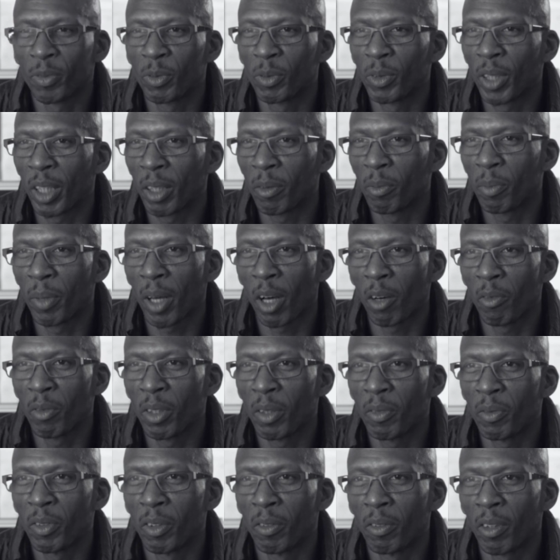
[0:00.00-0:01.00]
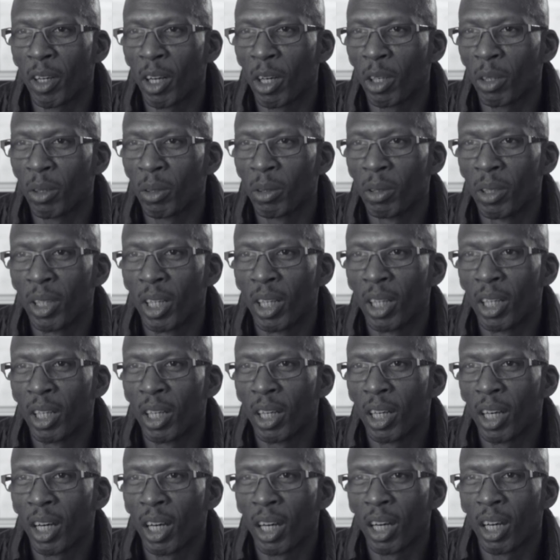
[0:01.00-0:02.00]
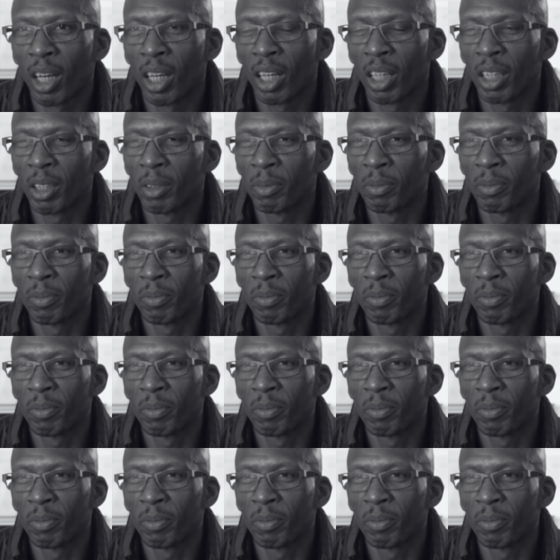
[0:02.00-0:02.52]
did Belle Biv DeVoe, uh,